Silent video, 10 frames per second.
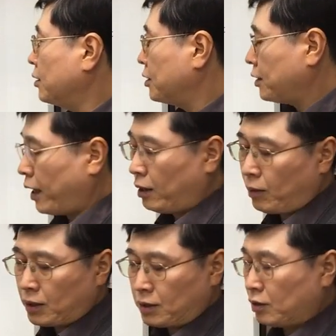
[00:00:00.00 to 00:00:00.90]
the
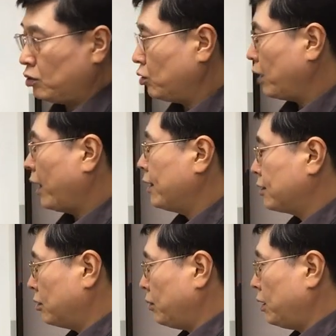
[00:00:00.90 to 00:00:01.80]
same as the New
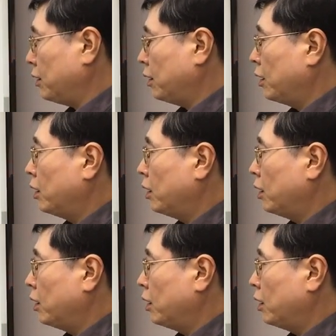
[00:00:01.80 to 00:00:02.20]
Testament,